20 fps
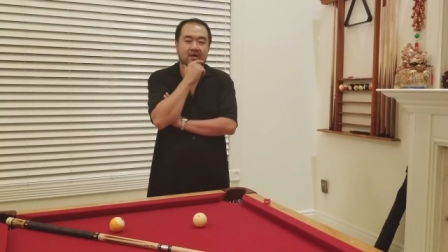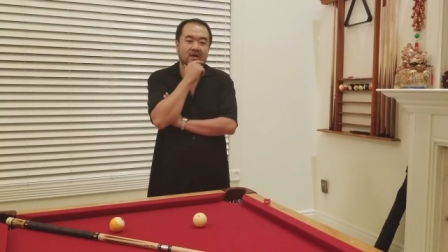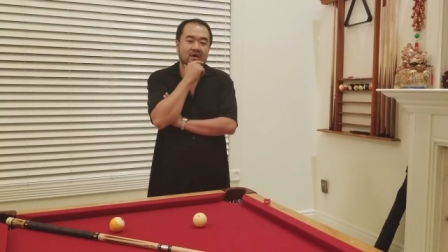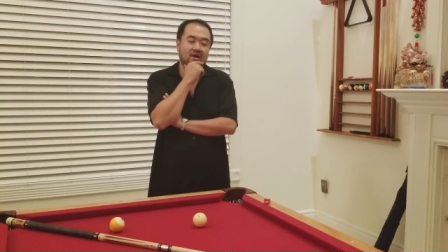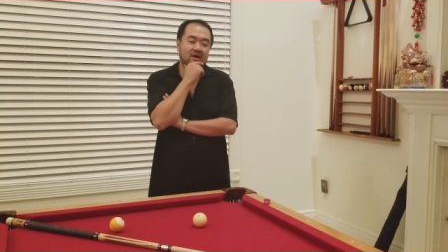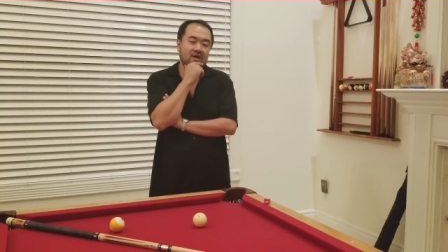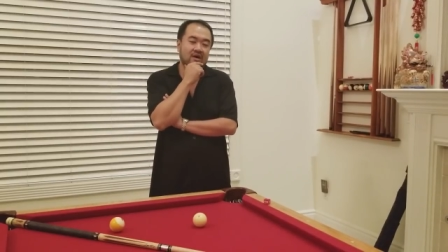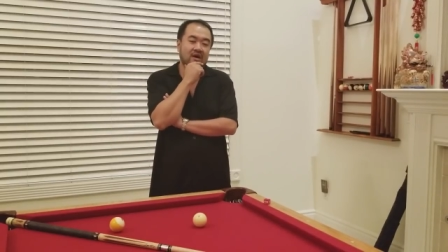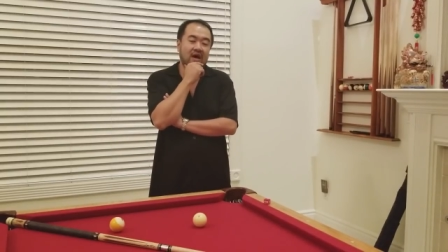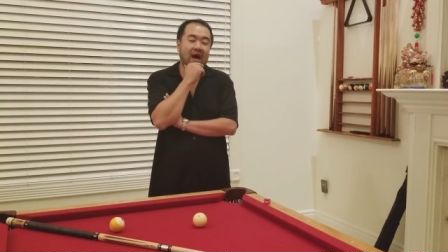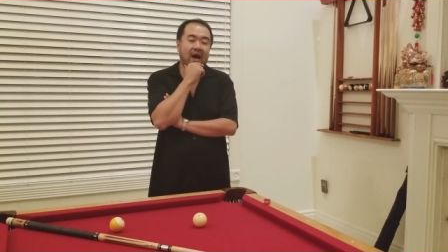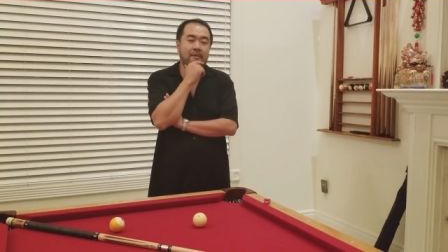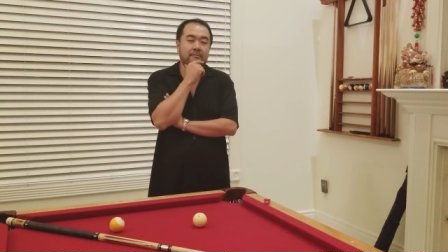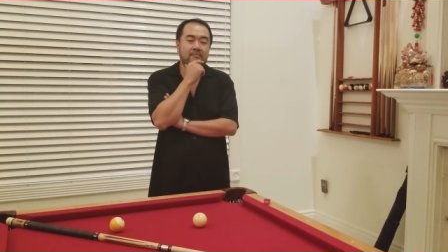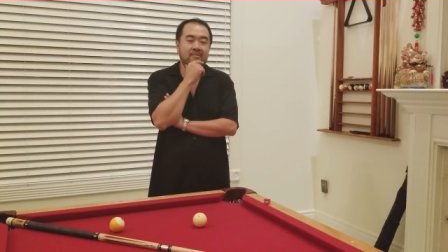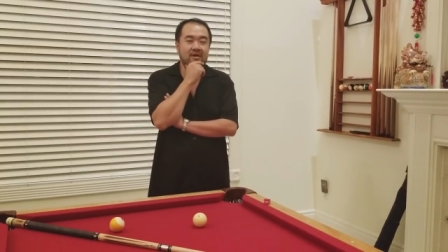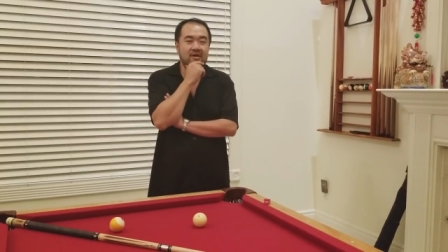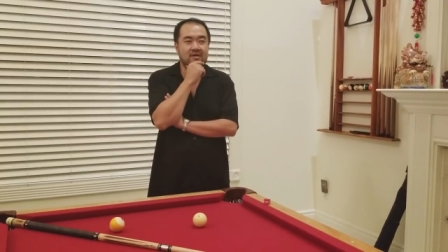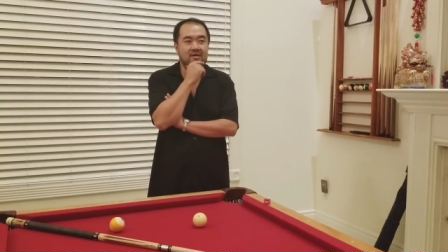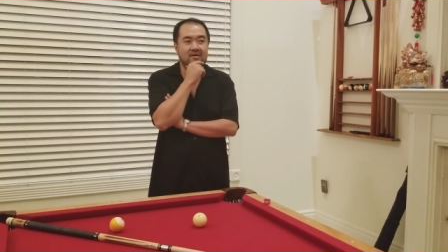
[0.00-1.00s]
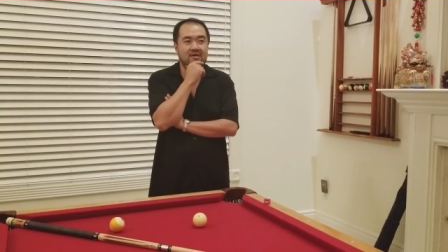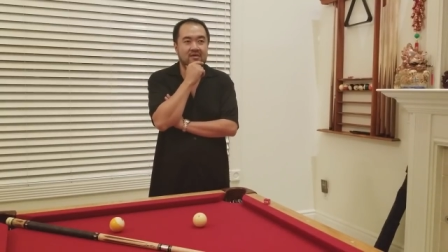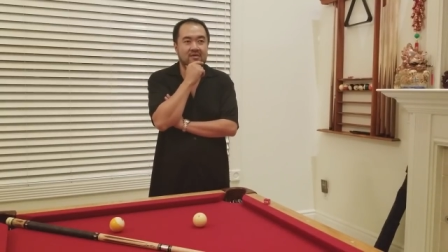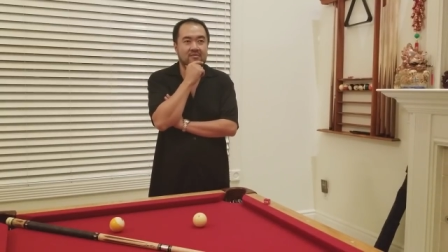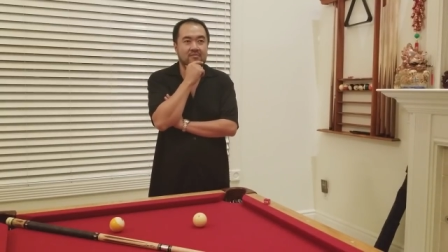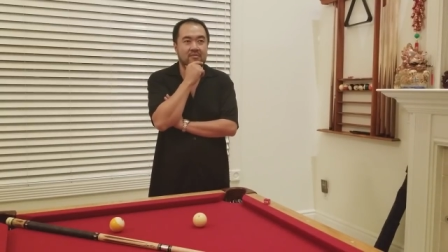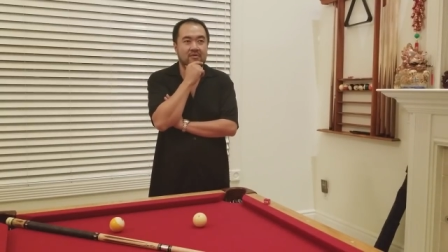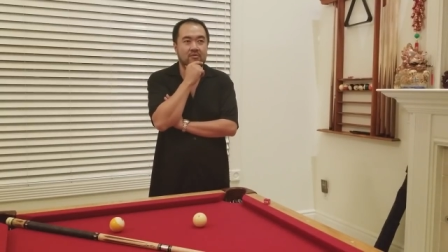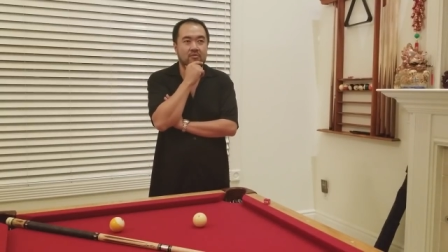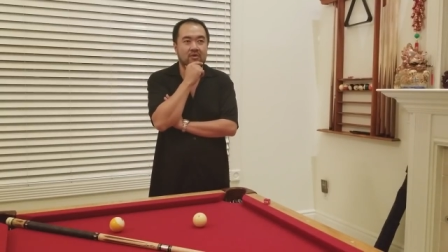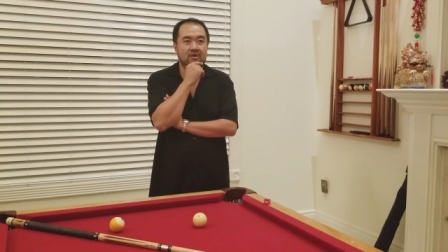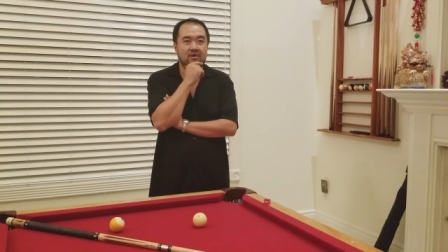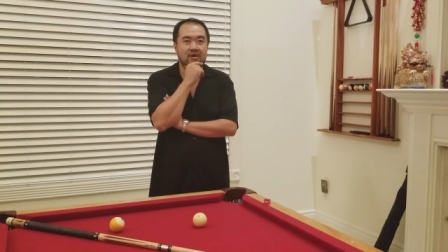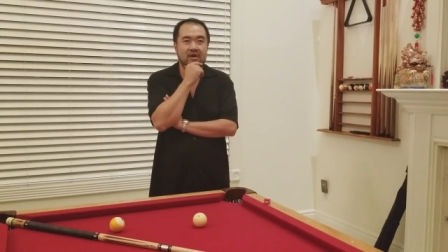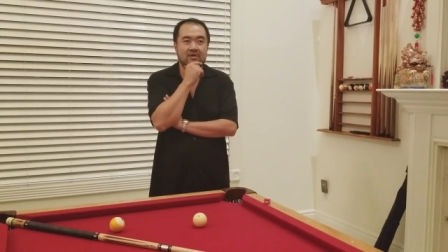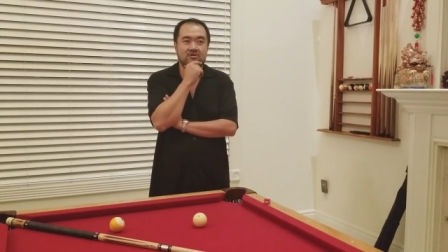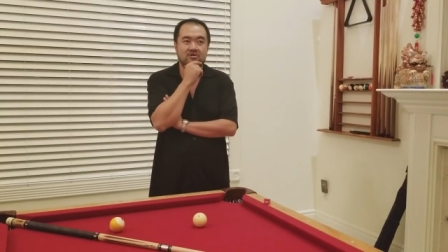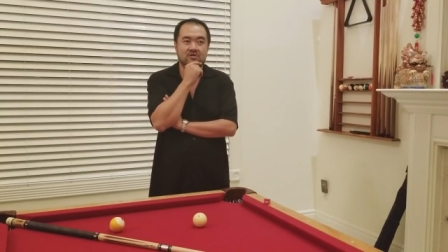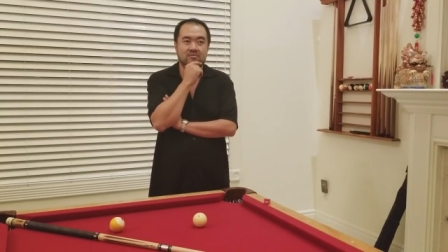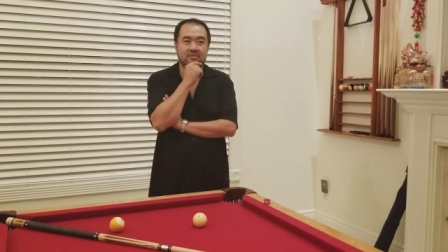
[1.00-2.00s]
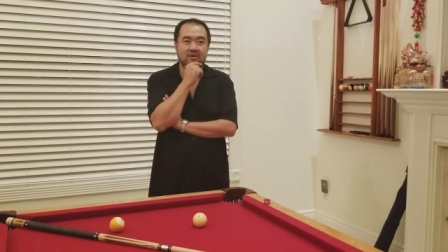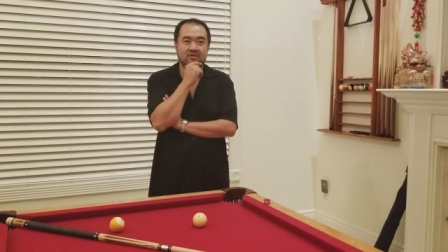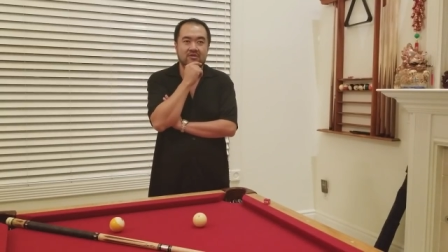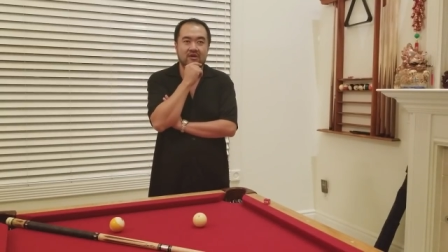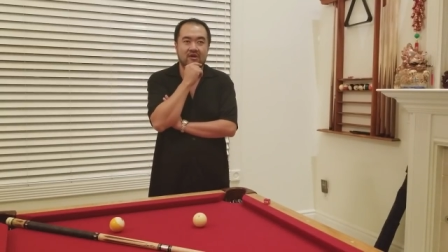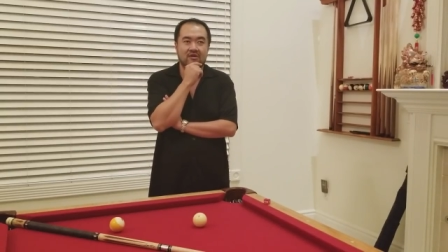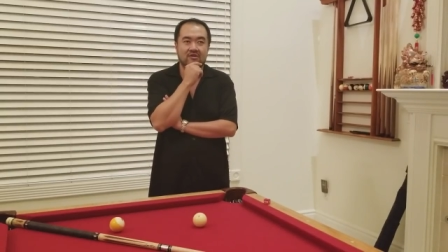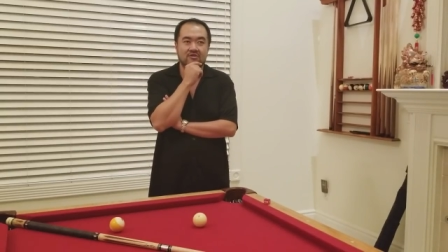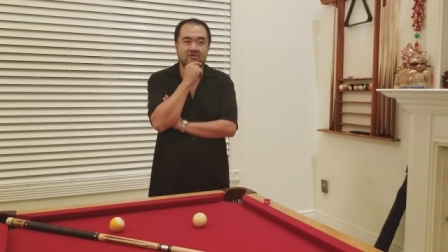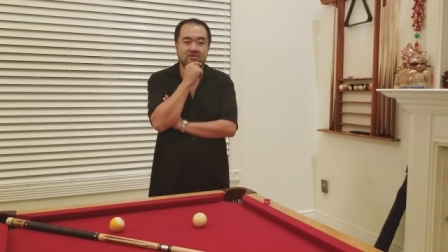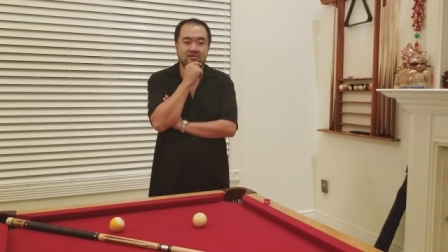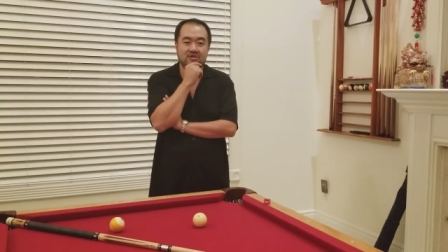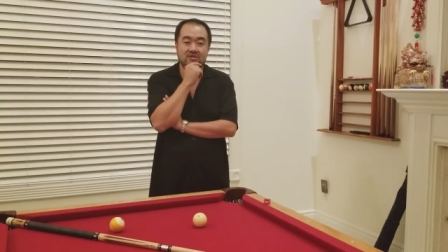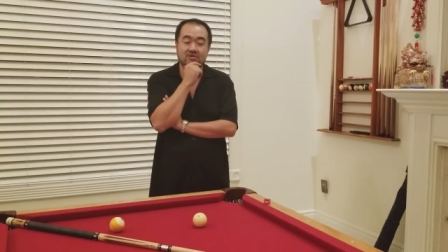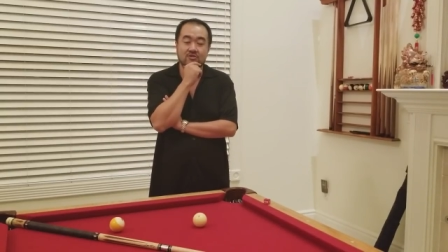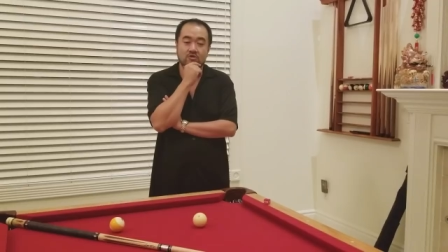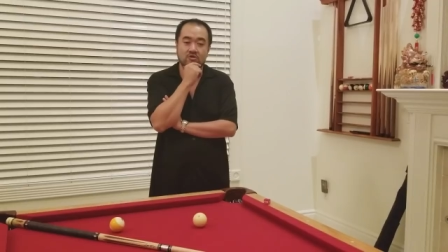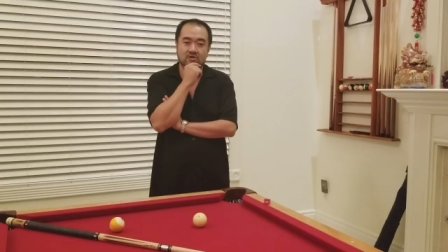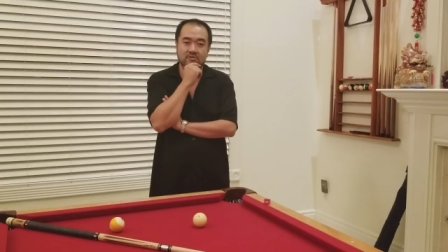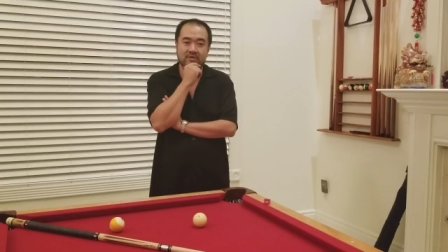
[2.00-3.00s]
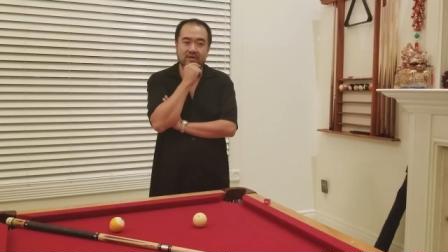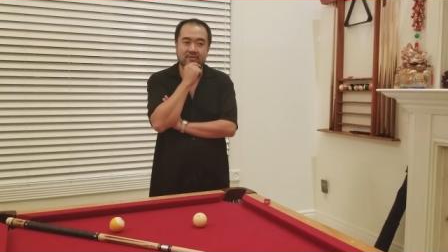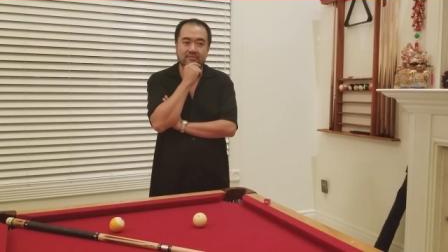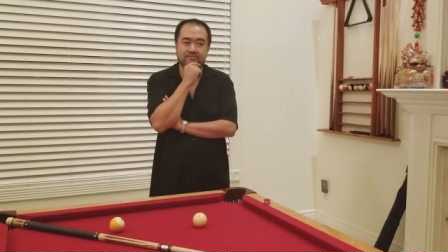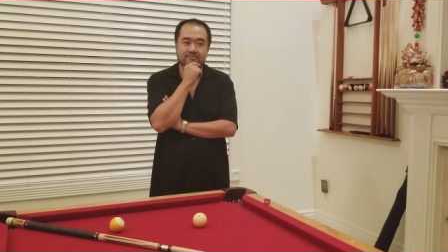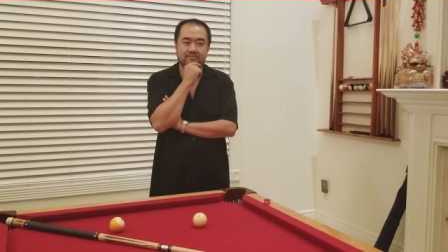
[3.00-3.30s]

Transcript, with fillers: I met him when I took my daughter to the tournament.